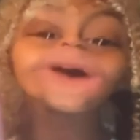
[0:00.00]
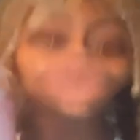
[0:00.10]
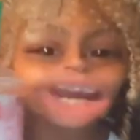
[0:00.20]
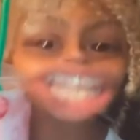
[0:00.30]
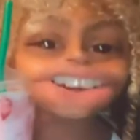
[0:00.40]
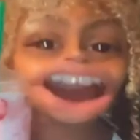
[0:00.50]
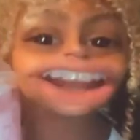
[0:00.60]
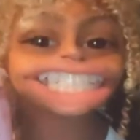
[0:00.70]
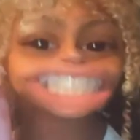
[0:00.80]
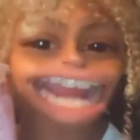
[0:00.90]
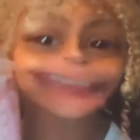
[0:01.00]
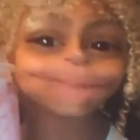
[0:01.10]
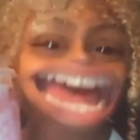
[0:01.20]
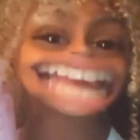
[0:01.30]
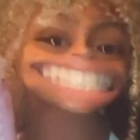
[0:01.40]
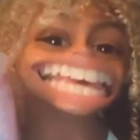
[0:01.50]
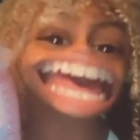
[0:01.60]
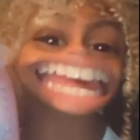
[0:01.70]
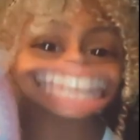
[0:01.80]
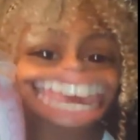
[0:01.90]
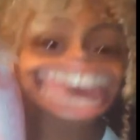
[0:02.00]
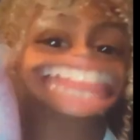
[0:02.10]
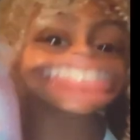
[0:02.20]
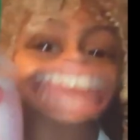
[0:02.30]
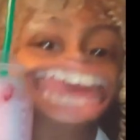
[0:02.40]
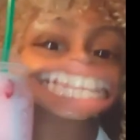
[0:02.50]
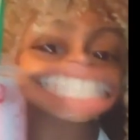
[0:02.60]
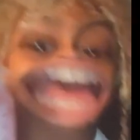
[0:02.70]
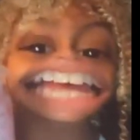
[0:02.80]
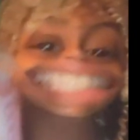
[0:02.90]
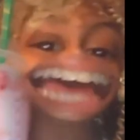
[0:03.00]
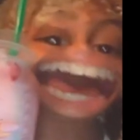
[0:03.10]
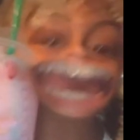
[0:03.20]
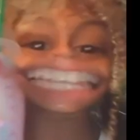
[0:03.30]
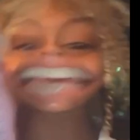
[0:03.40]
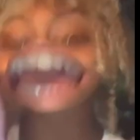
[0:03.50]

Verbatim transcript: When you go to Starbucks, get this size.